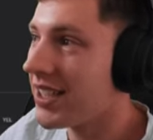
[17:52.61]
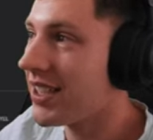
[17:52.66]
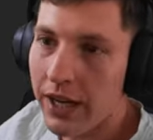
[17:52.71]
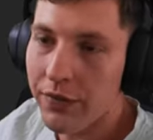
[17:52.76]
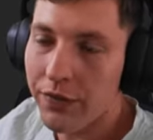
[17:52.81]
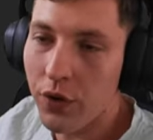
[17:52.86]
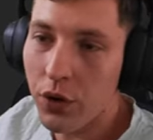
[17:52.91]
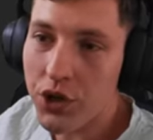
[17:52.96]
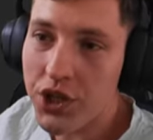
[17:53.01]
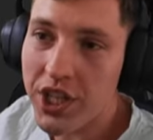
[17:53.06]

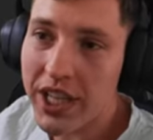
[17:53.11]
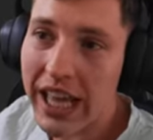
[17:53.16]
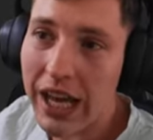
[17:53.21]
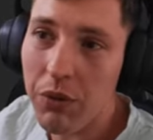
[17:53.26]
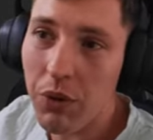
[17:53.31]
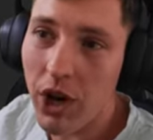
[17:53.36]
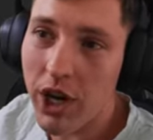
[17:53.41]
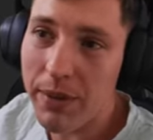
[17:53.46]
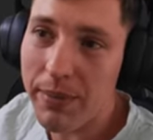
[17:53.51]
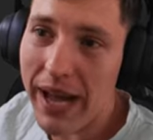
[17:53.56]
And unfortunately,
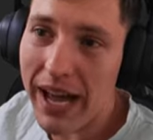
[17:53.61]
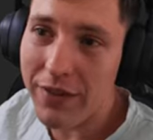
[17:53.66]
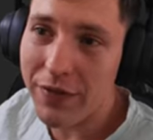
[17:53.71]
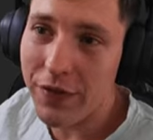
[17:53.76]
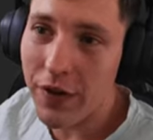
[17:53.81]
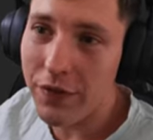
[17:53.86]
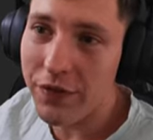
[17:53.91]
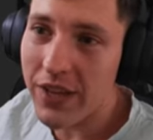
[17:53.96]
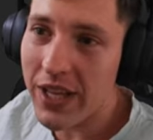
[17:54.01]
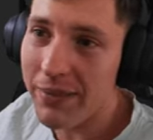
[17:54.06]
they want
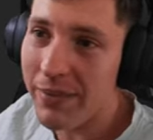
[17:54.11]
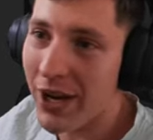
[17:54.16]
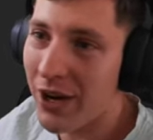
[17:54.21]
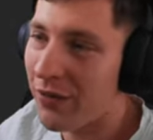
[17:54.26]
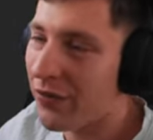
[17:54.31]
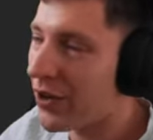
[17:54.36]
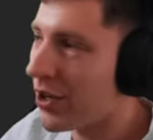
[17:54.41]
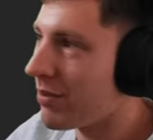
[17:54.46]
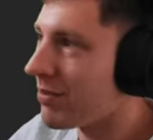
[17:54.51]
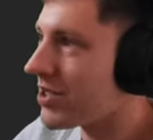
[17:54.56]
about 50
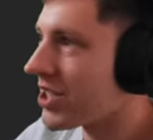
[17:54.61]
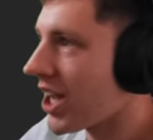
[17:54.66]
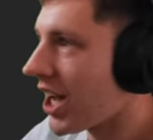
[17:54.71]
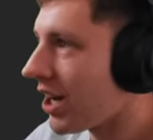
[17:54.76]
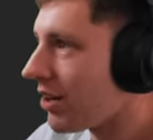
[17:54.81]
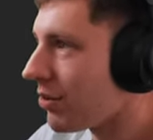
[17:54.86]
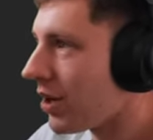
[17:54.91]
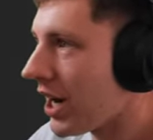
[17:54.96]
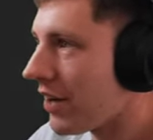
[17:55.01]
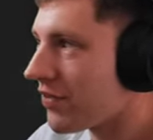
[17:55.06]
mil for him,
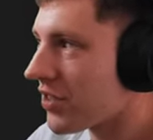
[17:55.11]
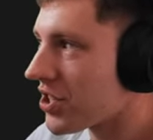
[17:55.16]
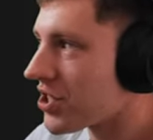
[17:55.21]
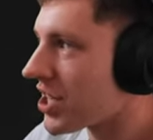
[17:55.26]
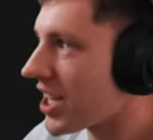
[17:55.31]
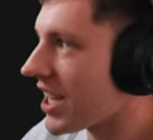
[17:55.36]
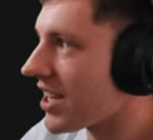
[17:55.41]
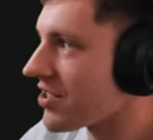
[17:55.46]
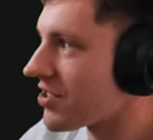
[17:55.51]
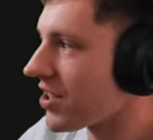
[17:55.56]
so we'll have to
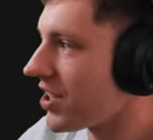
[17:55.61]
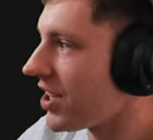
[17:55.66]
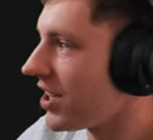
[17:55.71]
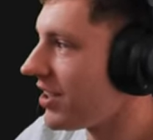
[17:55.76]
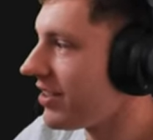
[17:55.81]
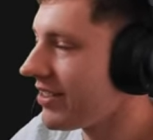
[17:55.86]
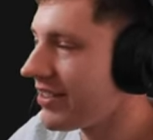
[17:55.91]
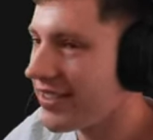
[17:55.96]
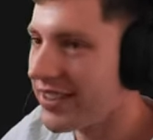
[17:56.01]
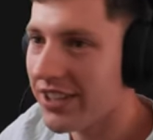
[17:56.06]
see as
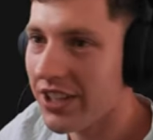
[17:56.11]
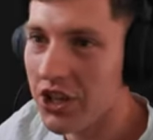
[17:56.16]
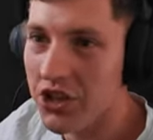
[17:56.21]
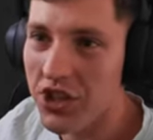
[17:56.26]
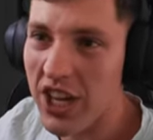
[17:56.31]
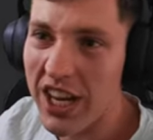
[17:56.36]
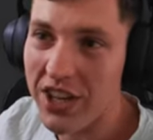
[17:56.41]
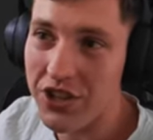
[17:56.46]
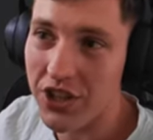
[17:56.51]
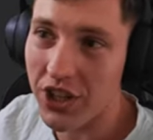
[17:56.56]
a the
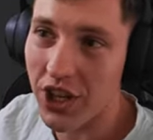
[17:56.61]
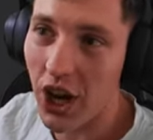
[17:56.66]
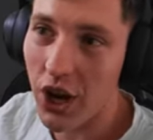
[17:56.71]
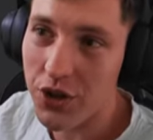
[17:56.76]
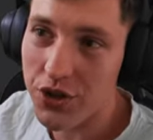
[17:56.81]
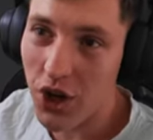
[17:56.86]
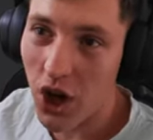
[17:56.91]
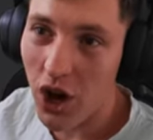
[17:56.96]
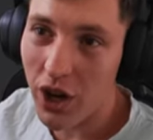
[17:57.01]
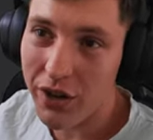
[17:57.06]
season
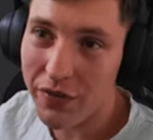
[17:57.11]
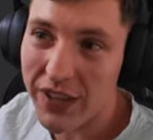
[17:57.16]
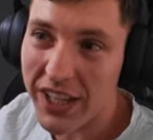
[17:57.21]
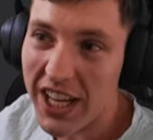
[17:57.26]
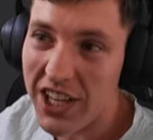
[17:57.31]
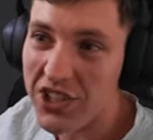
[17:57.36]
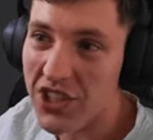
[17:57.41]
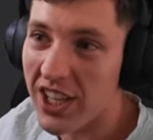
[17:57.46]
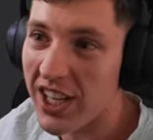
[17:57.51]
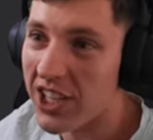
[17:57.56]
goes on if
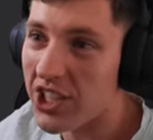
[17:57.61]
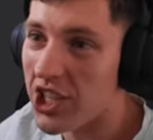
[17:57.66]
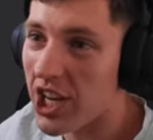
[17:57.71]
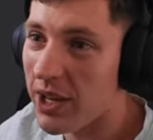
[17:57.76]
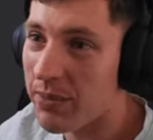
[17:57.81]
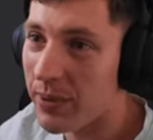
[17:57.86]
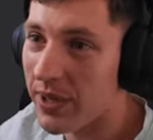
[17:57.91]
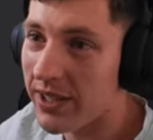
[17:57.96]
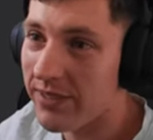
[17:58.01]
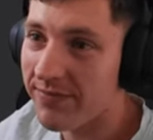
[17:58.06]
it gets any
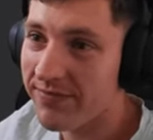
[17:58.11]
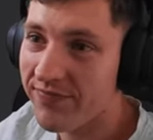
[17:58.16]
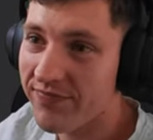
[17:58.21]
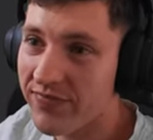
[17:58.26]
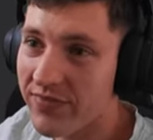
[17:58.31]
cheaper.